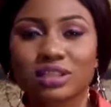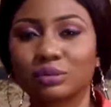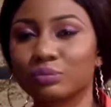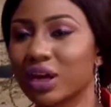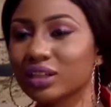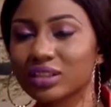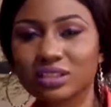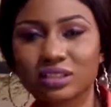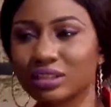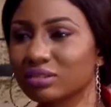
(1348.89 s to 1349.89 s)
in
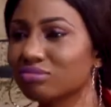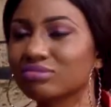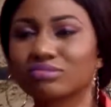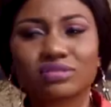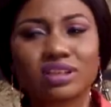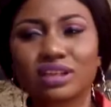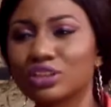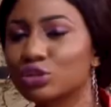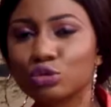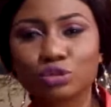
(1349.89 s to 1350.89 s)
pregnancy,
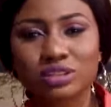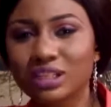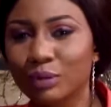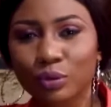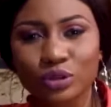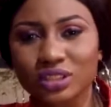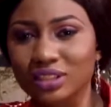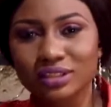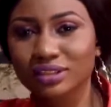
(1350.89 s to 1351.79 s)
you shouldn't abort it.